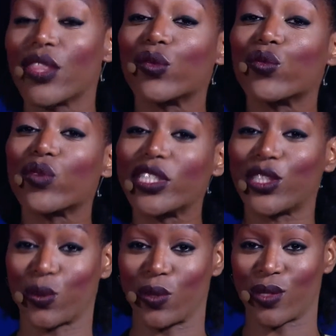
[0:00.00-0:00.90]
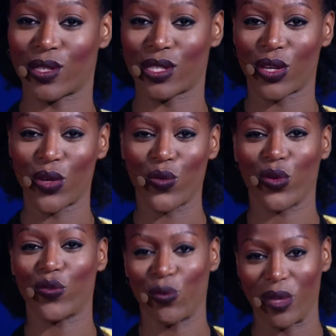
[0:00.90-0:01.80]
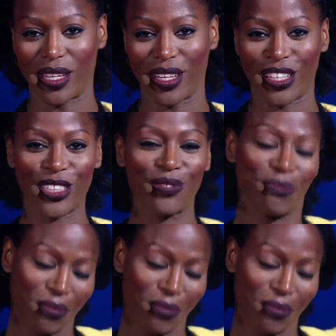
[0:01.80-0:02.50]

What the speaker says: The rituals were familiar.